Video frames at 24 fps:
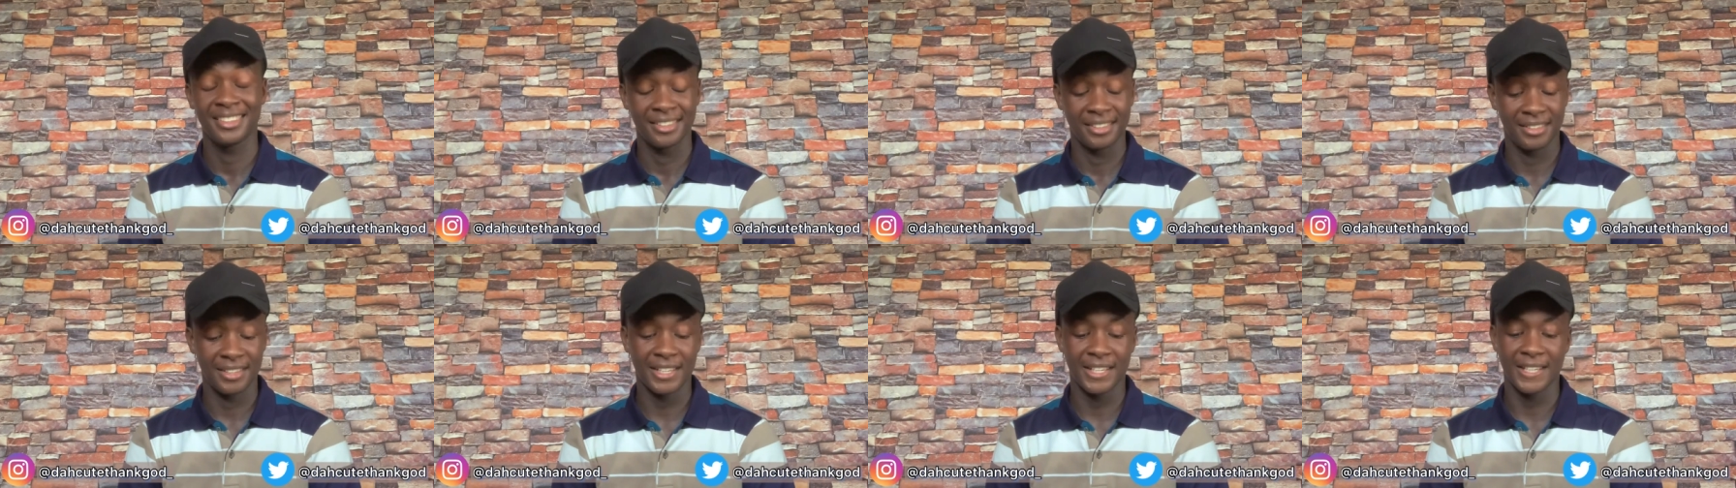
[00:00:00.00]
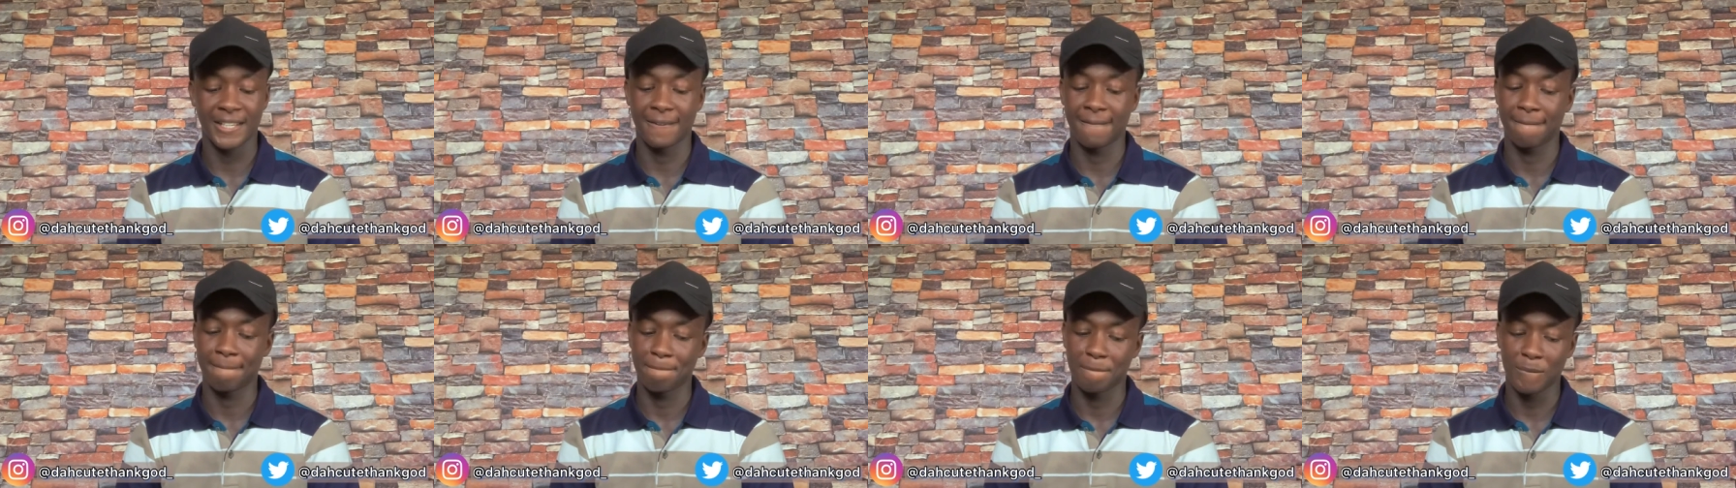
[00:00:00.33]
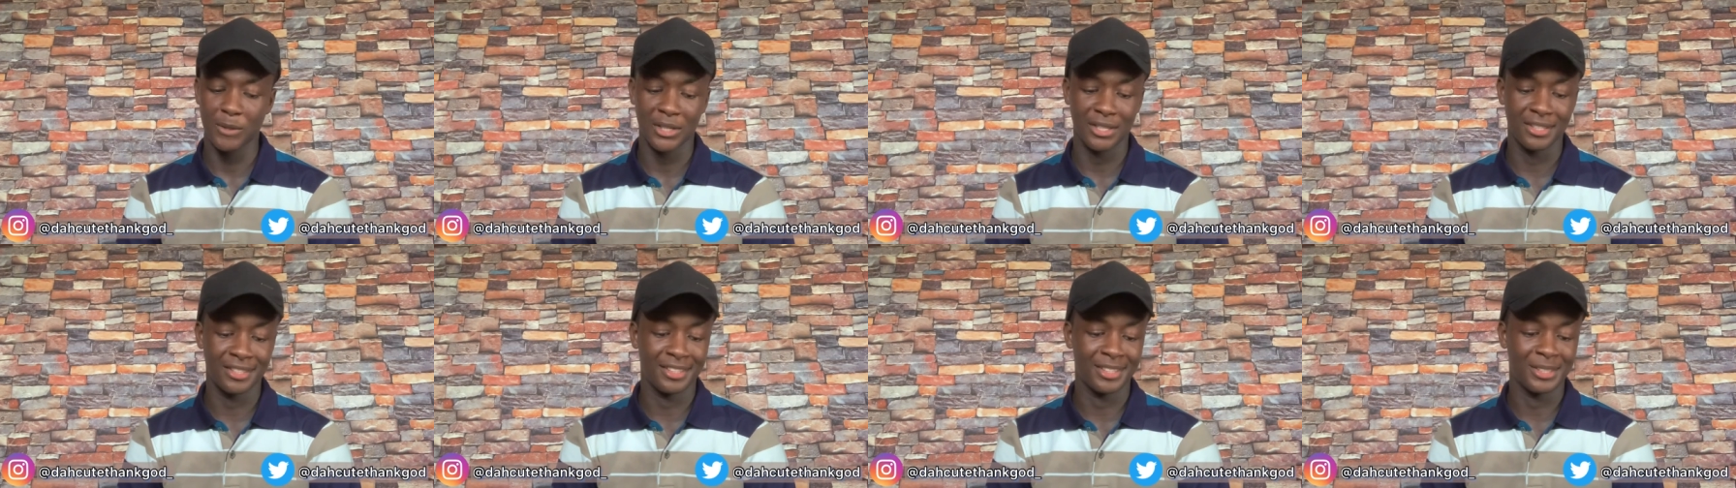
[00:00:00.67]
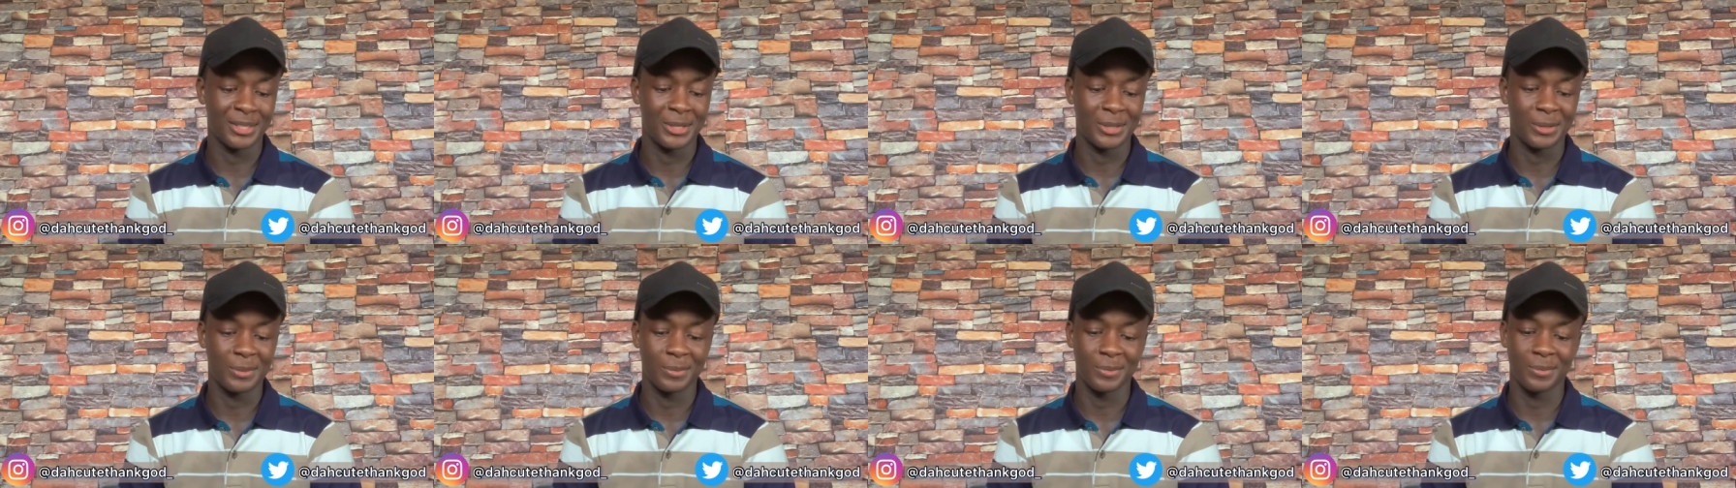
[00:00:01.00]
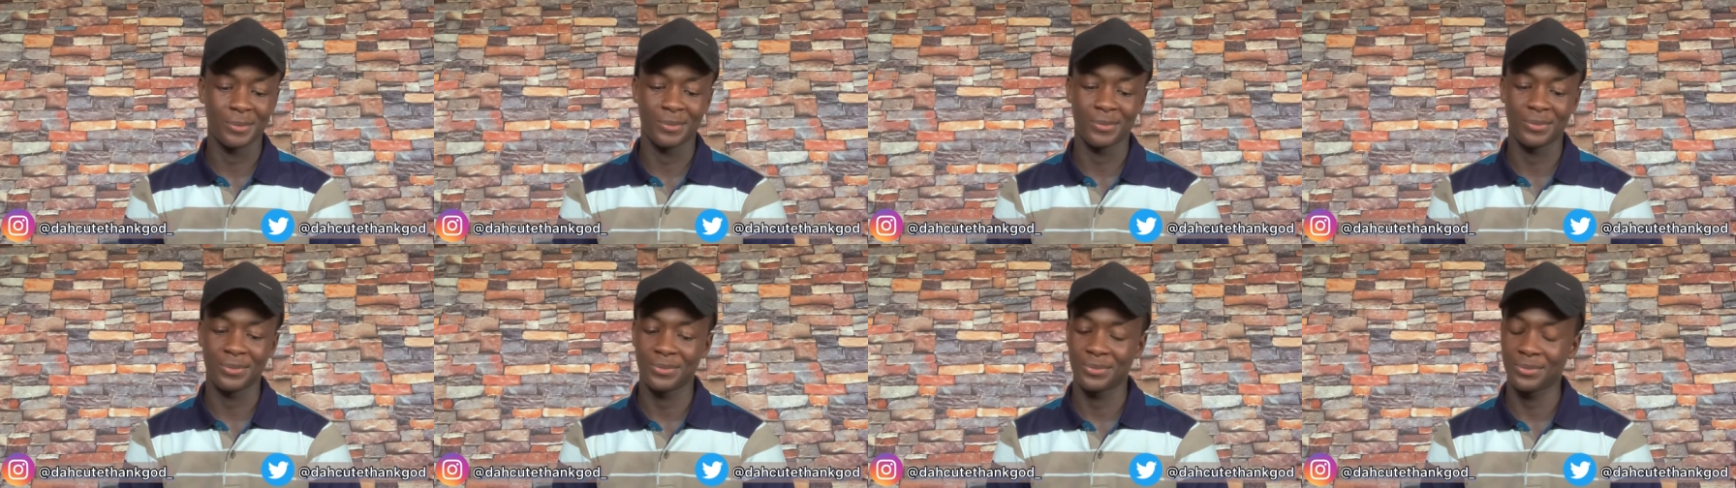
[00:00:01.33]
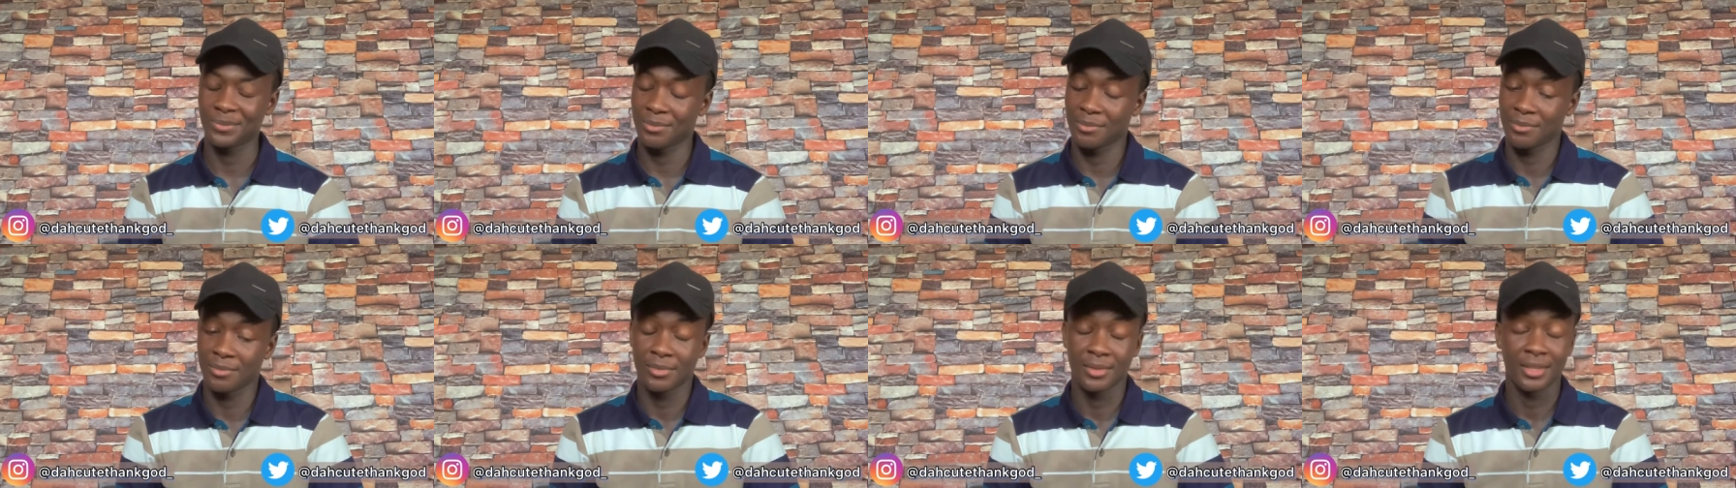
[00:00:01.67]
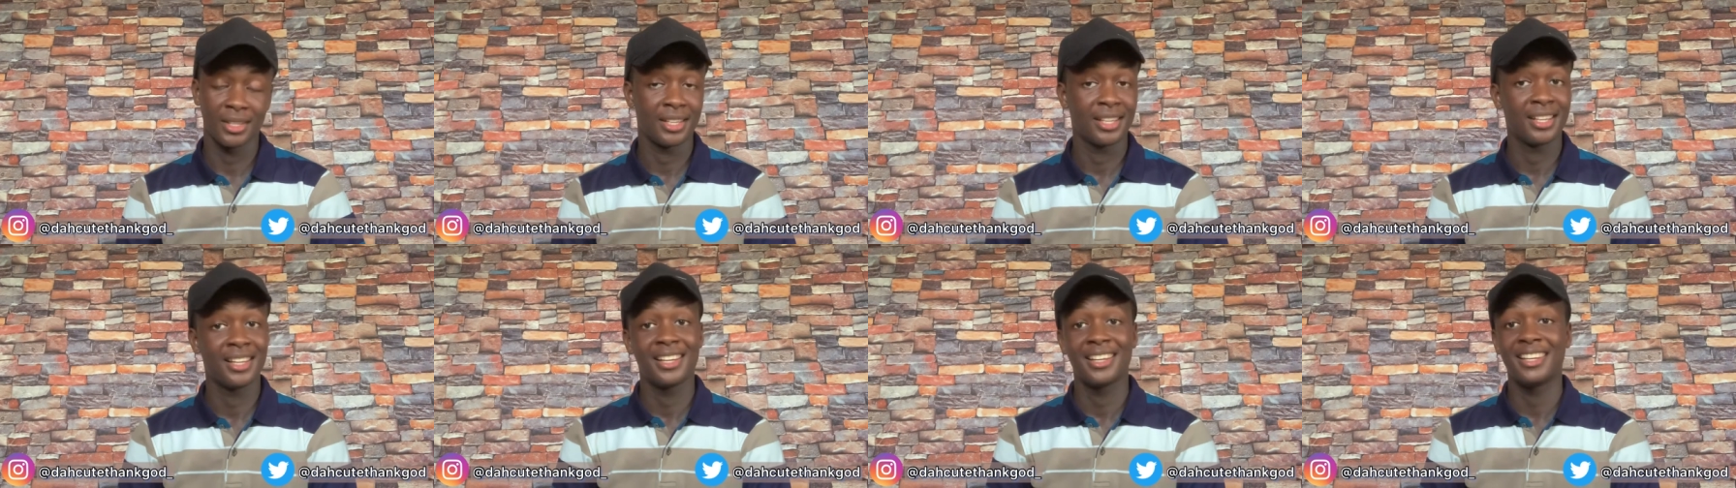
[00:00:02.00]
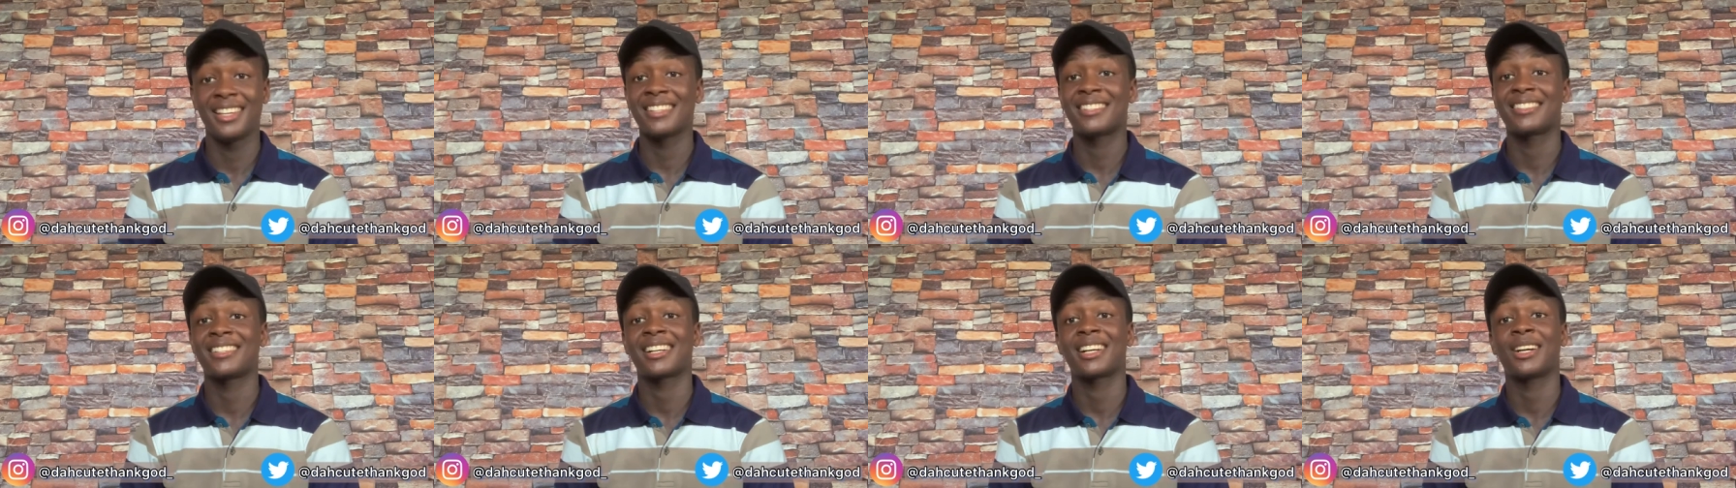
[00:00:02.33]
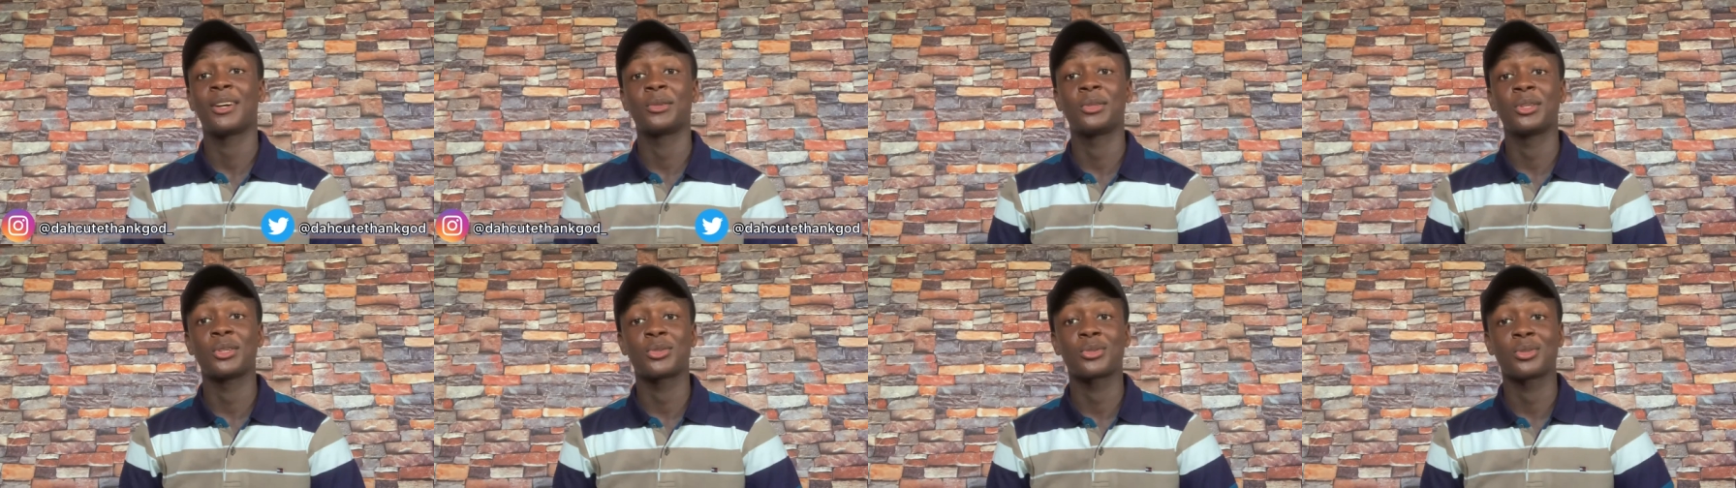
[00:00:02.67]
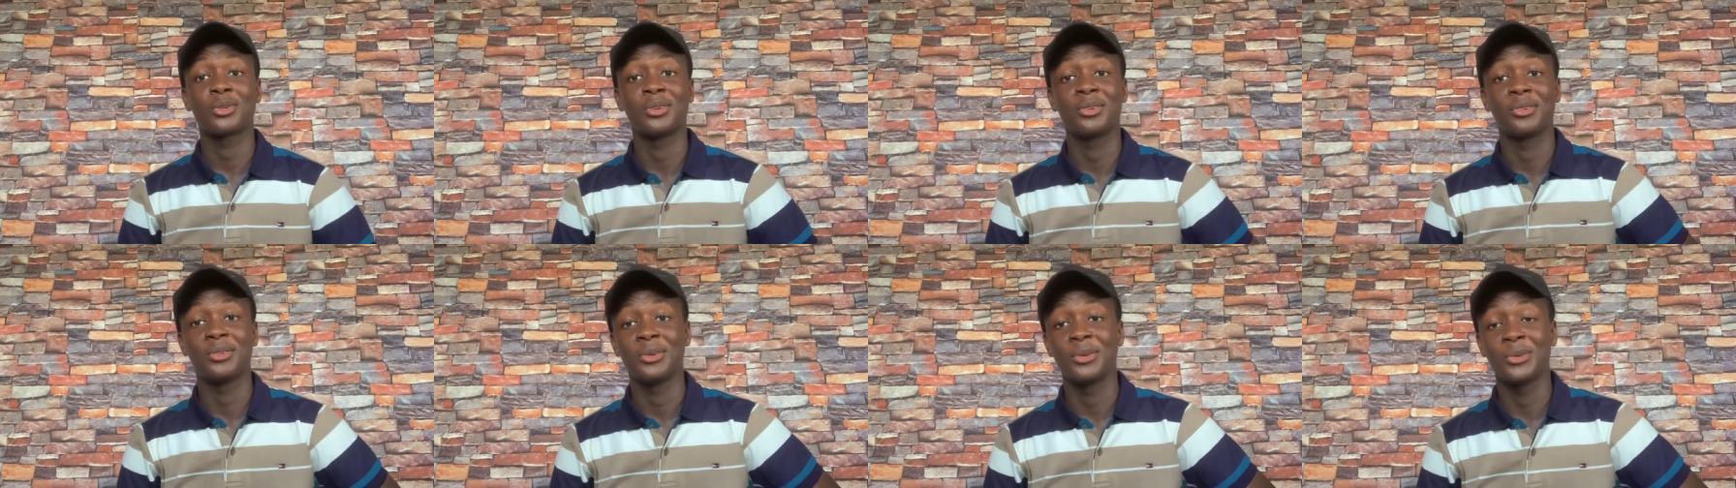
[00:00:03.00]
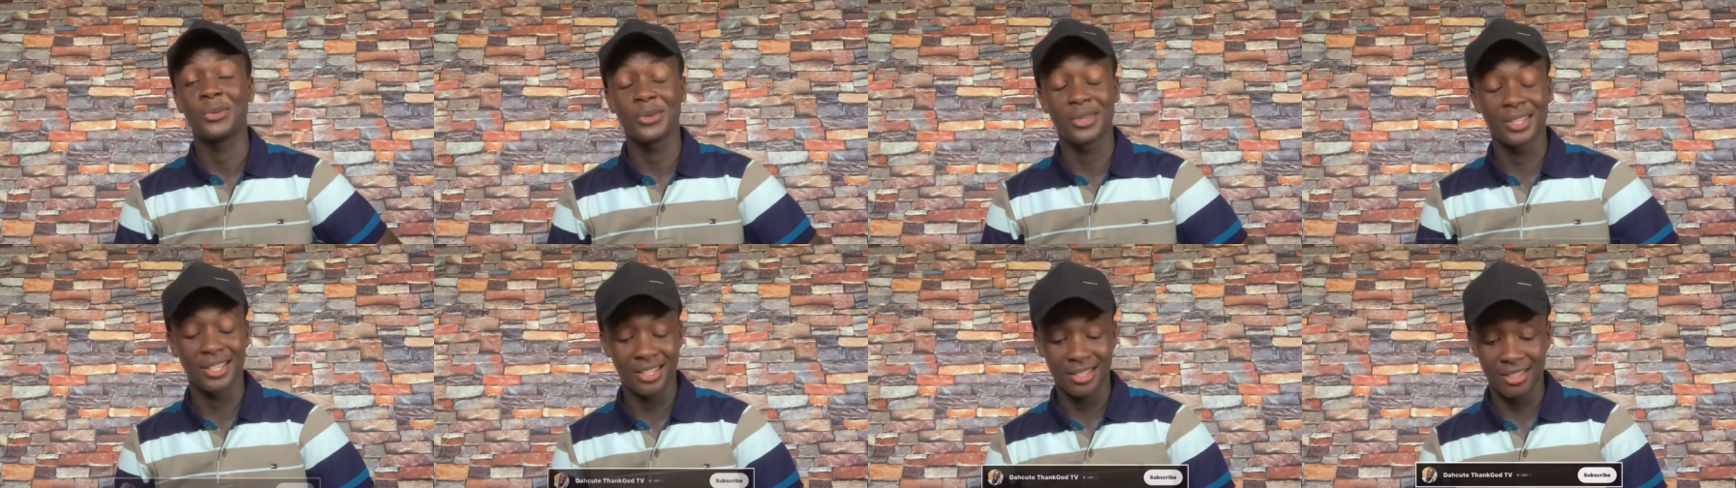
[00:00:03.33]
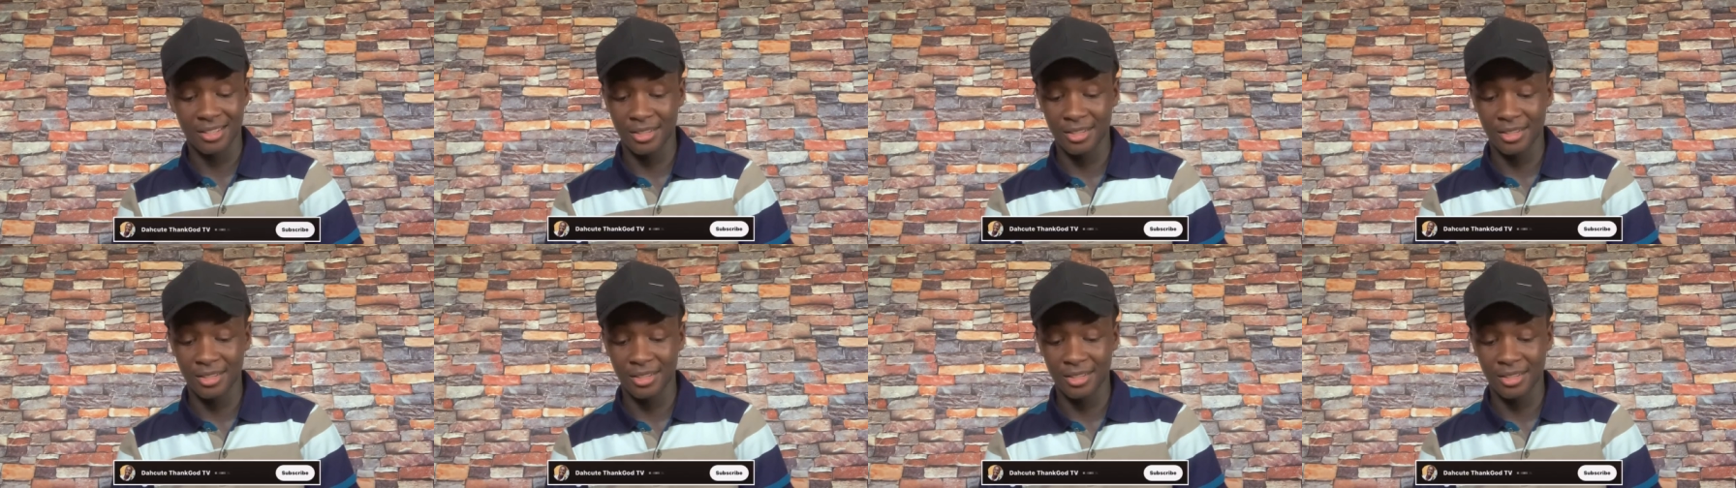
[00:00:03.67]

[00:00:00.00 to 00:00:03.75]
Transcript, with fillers: Yeah, and um, let's check out this song real quick.